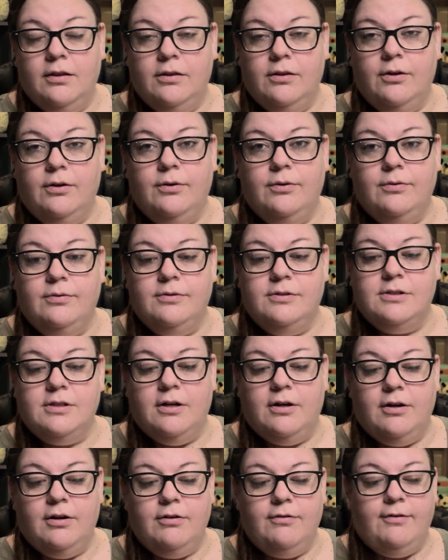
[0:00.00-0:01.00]
those
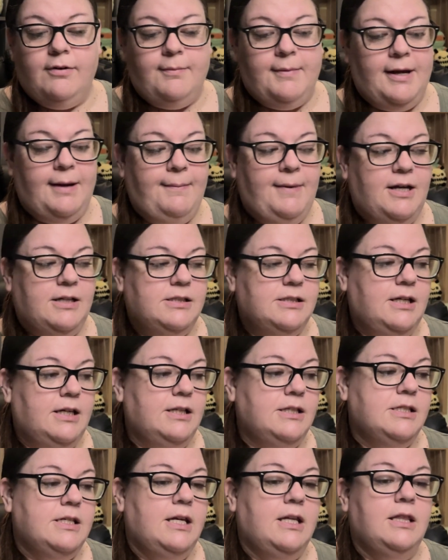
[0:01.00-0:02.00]
are for my
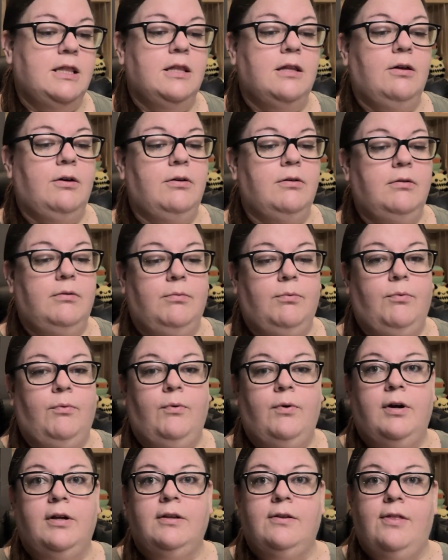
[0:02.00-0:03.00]
baskets. And the
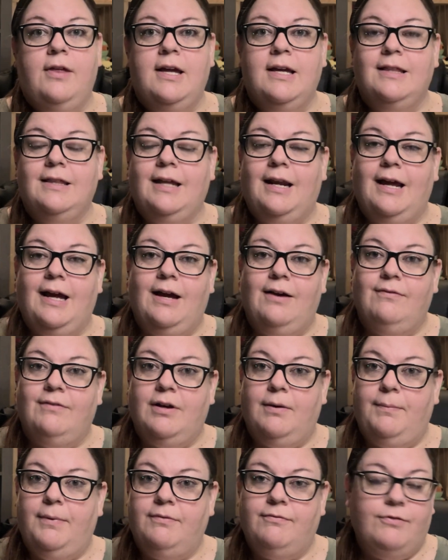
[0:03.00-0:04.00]
one thing that I have
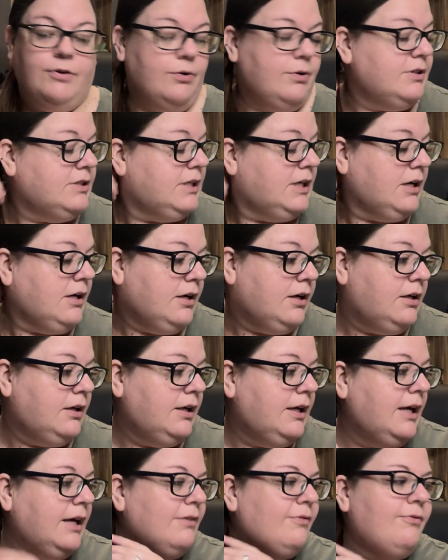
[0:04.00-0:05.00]
not been focusing on,
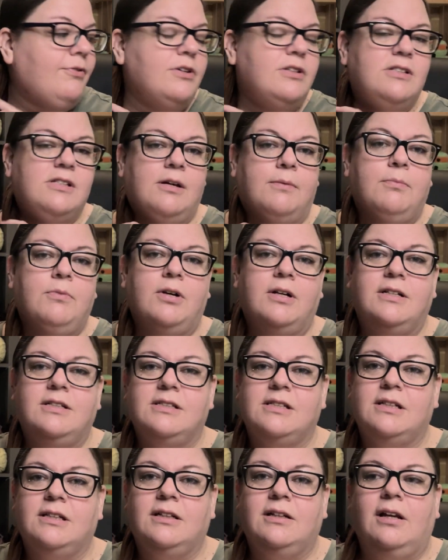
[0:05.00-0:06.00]
for some
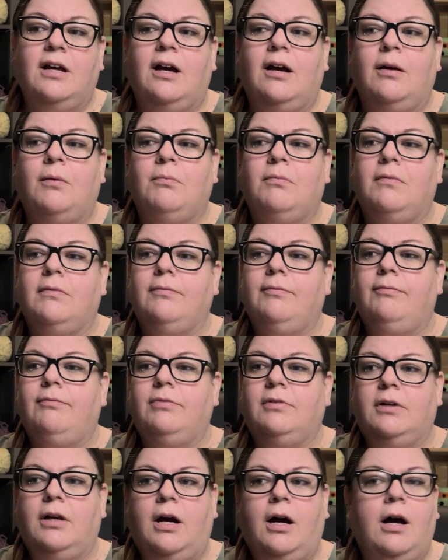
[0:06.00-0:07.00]
reason, I'm
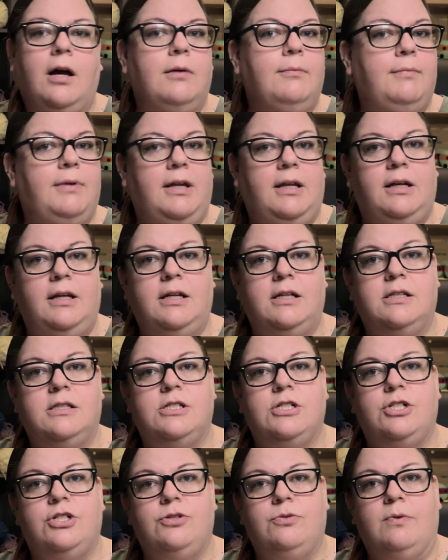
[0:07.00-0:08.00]
not been
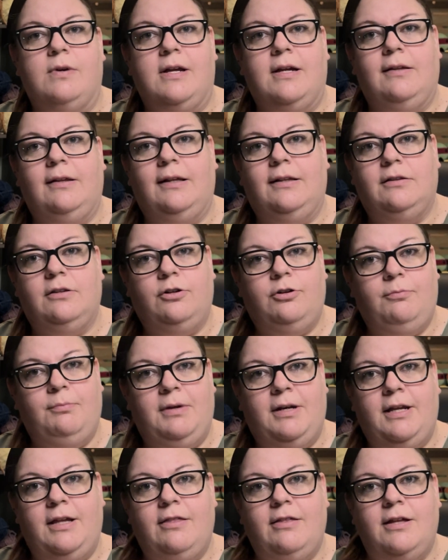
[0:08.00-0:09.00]
into doing like little
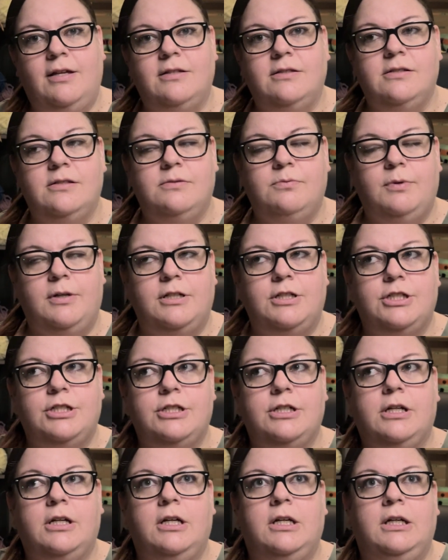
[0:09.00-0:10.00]
mini things, which